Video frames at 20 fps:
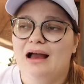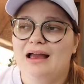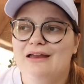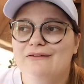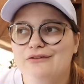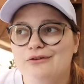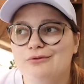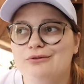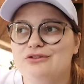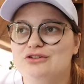
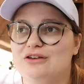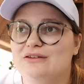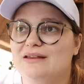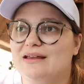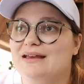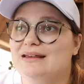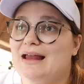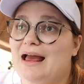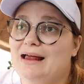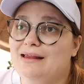if it was just
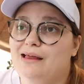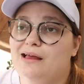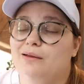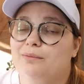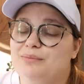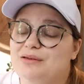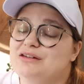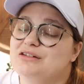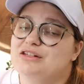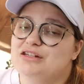like an LL
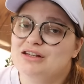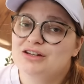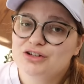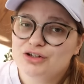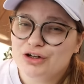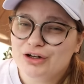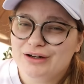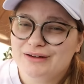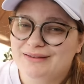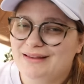Bean
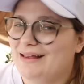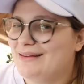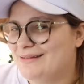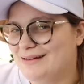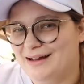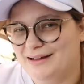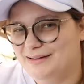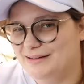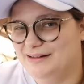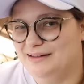t-shirt, that's
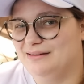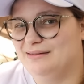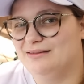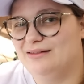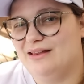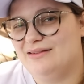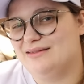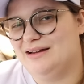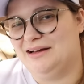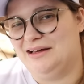not gonna
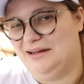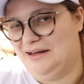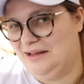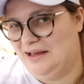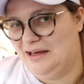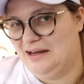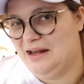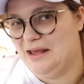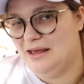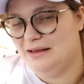that's not gonna
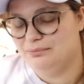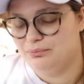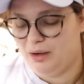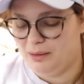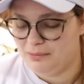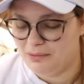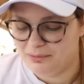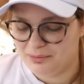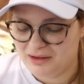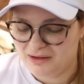cut it
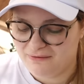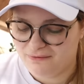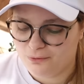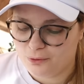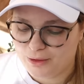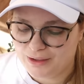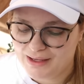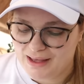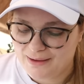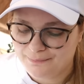probably
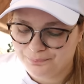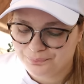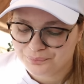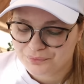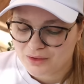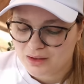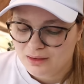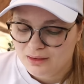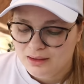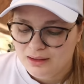for you.
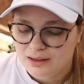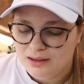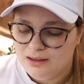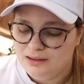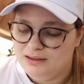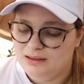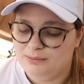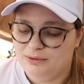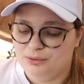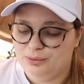
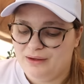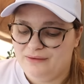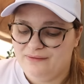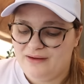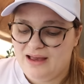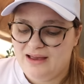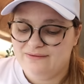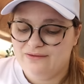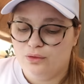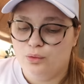Number
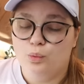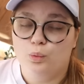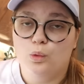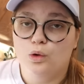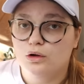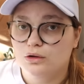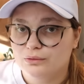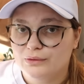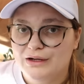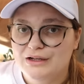25,
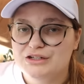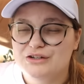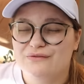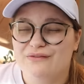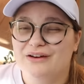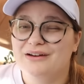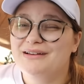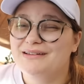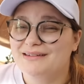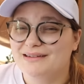Woolrich,
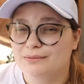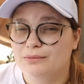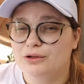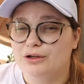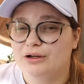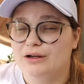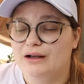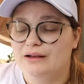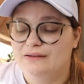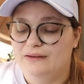very
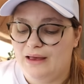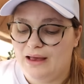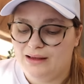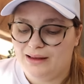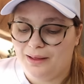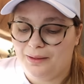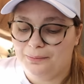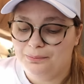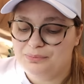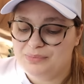similar to
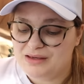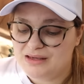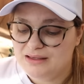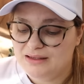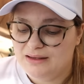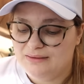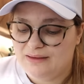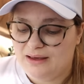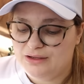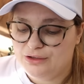LL
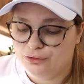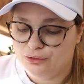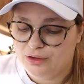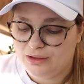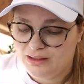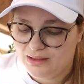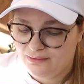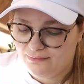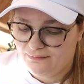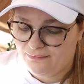Bean in that you're
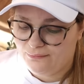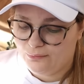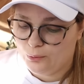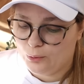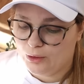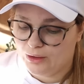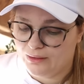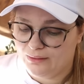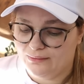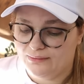looking
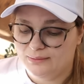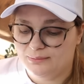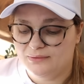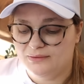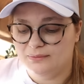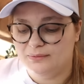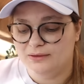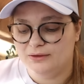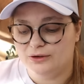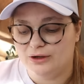for some
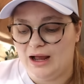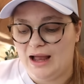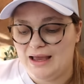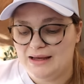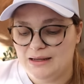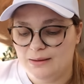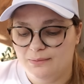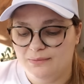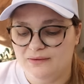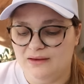similar
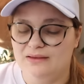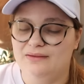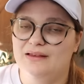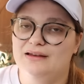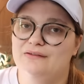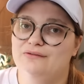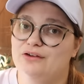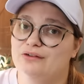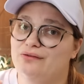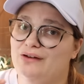items. And
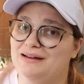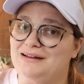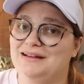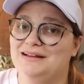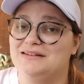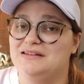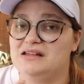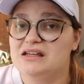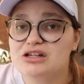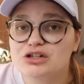then if you're
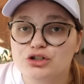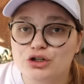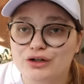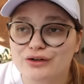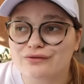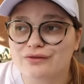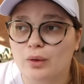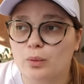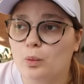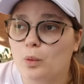finding a
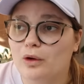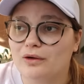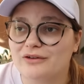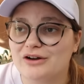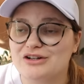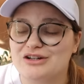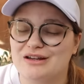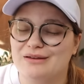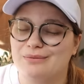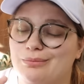t-shirt from
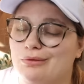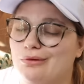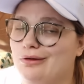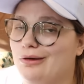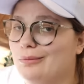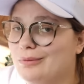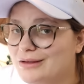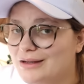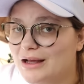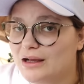Woolrich,
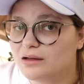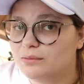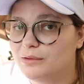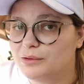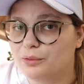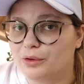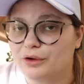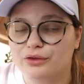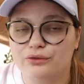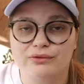probably not gonna
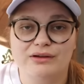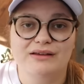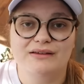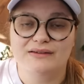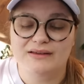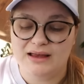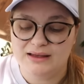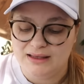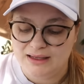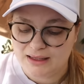be worth
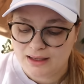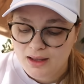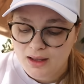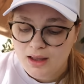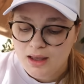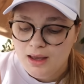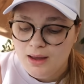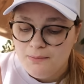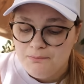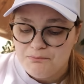reselling,
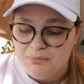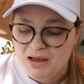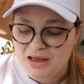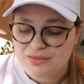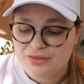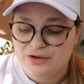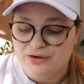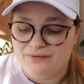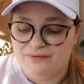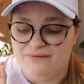
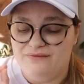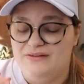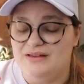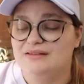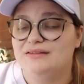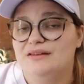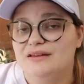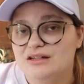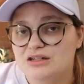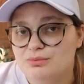but they're
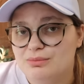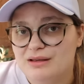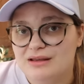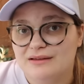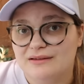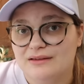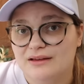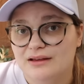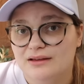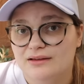vintage
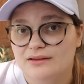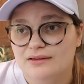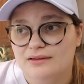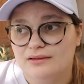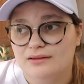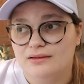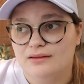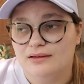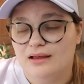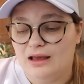
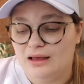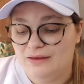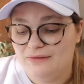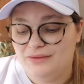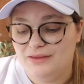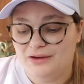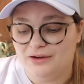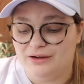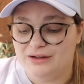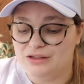pieces
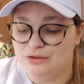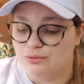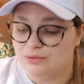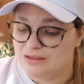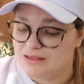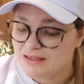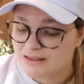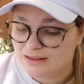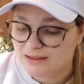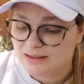if they're
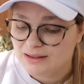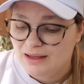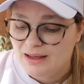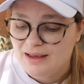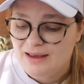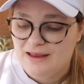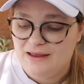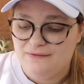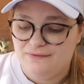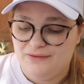unique,
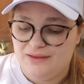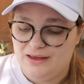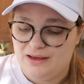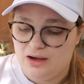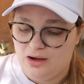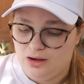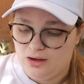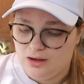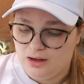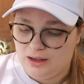if they
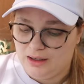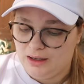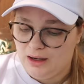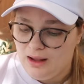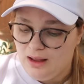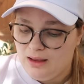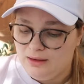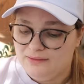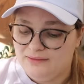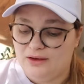are
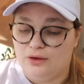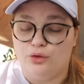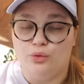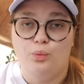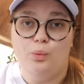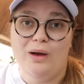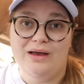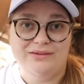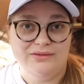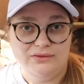
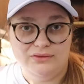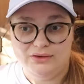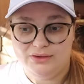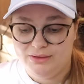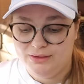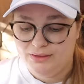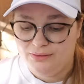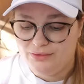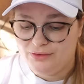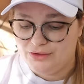
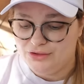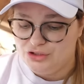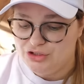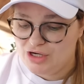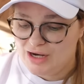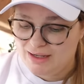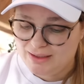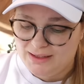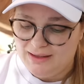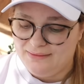Southwestern, their
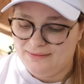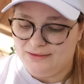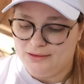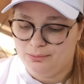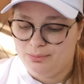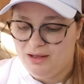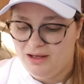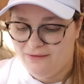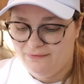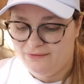jackets, their
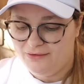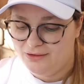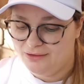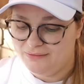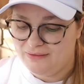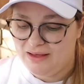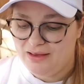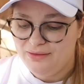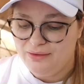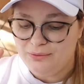
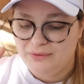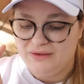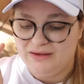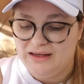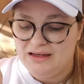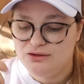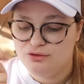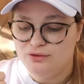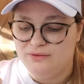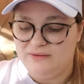puffers, anything with an
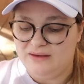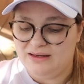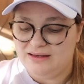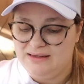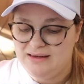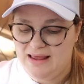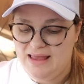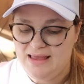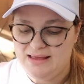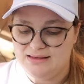
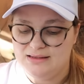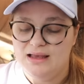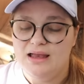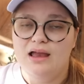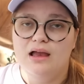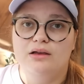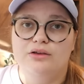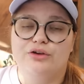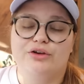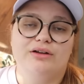interesting knit,
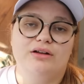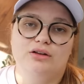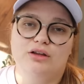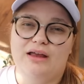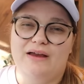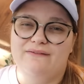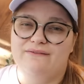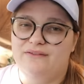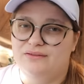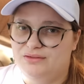you're gonna
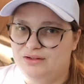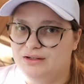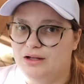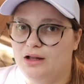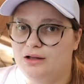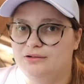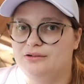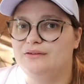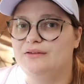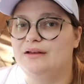look at
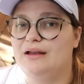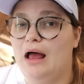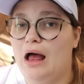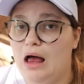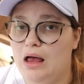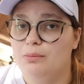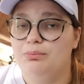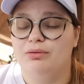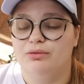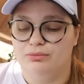$50 and
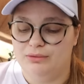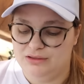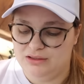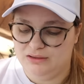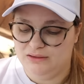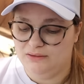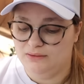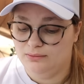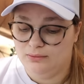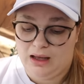up, which
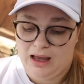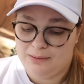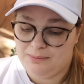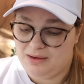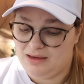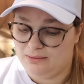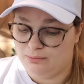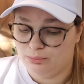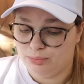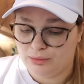is, I
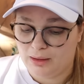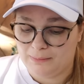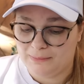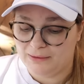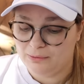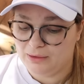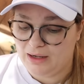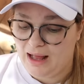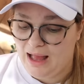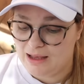mean,
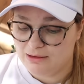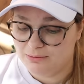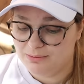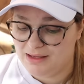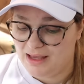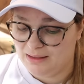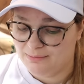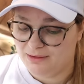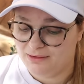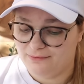probably what I would
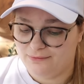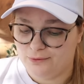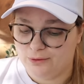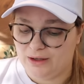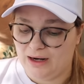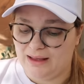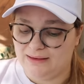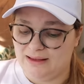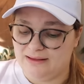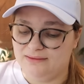be aiming
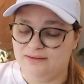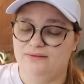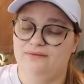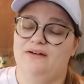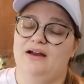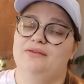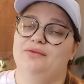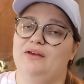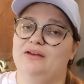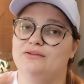for. I like to
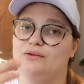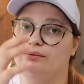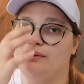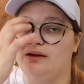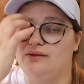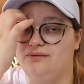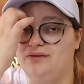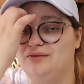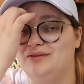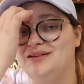find things
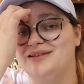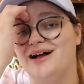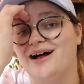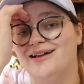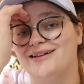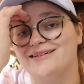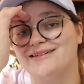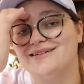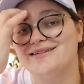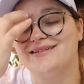around
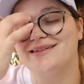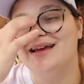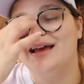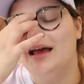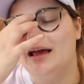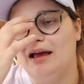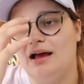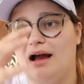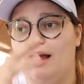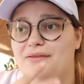$50.
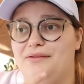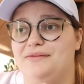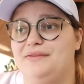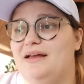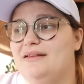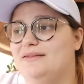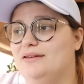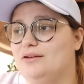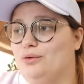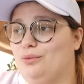I think
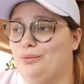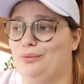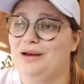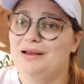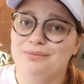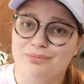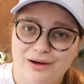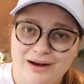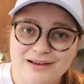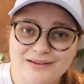that's a
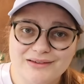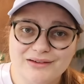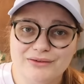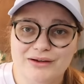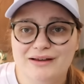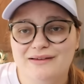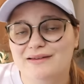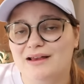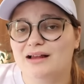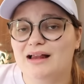great price to
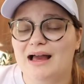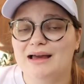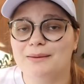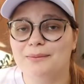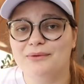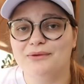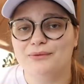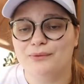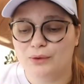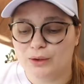resell
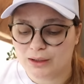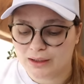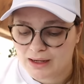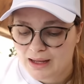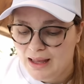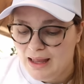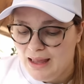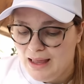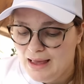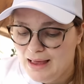items for.
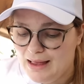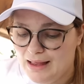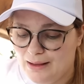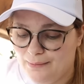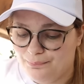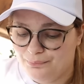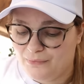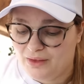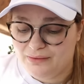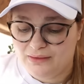
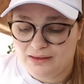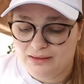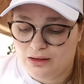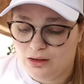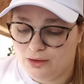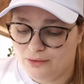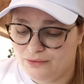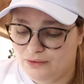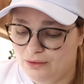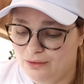Um, and then
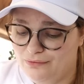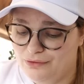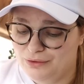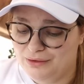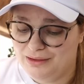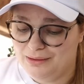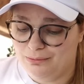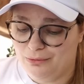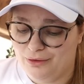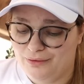also, if you
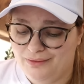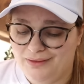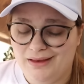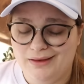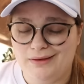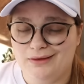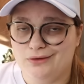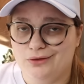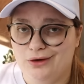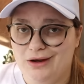can get more than
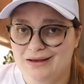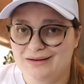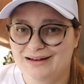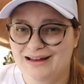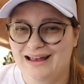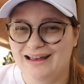that, that's great.